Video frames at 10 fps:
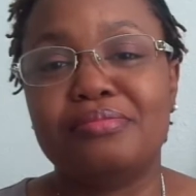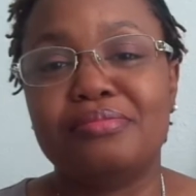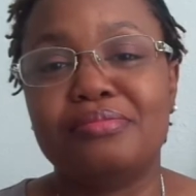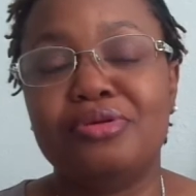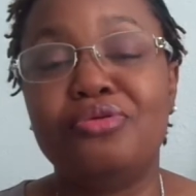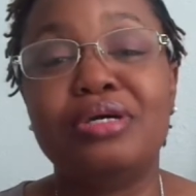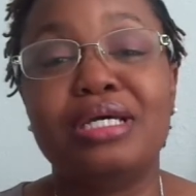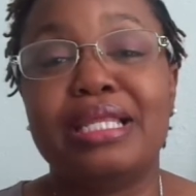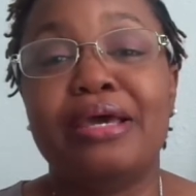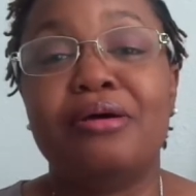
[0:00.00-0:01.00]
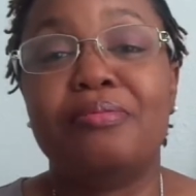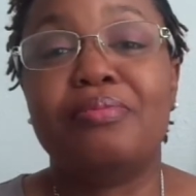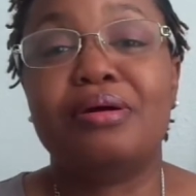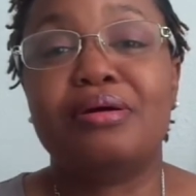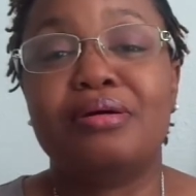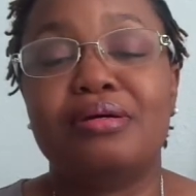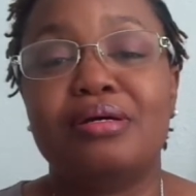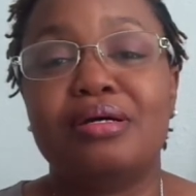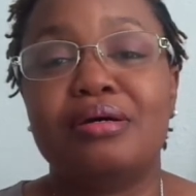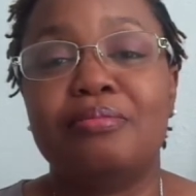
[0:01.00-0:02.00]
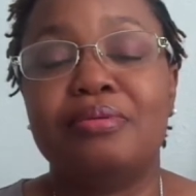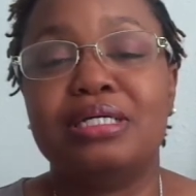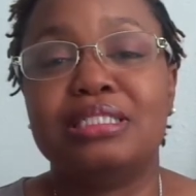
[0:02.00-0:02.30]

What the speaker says: you couldn't help but